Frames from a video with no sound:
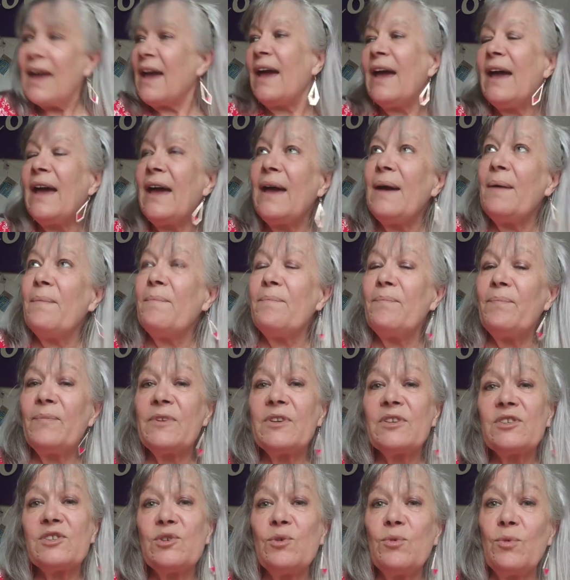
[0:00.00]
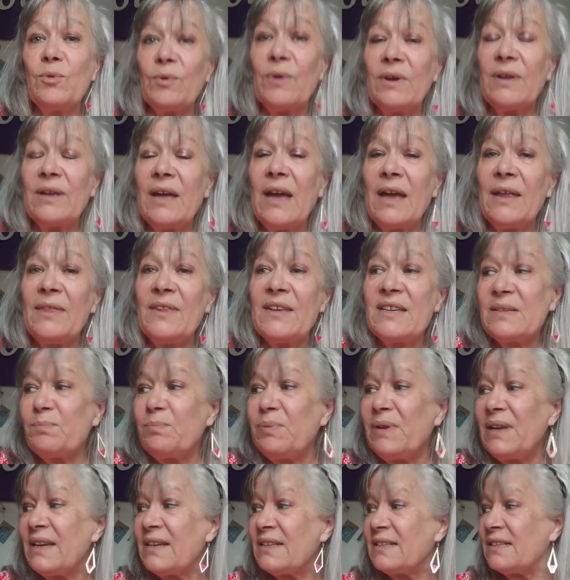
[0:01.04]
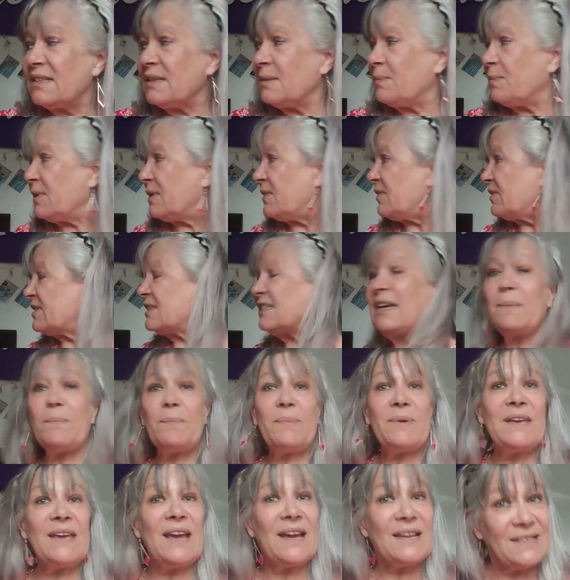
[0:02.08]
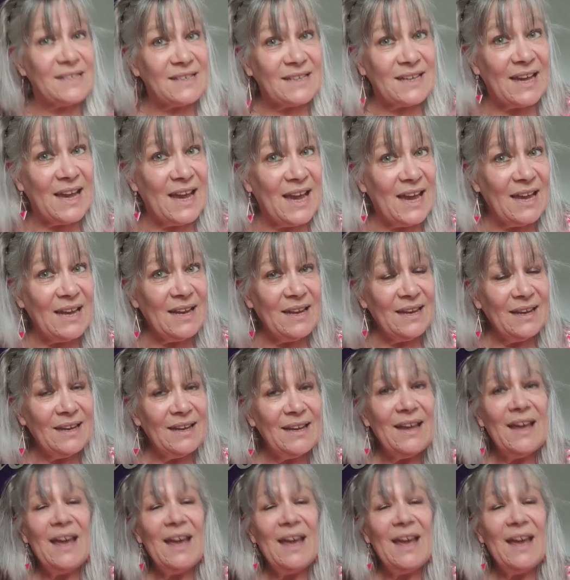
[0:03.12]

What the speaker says: And this place is a bit of a tip yet again.